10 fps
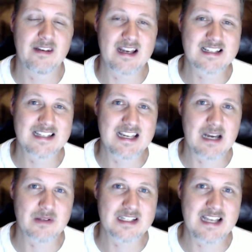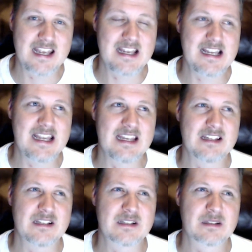next thing I would say
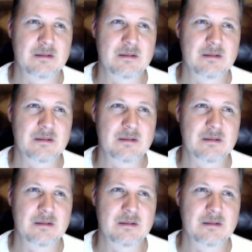is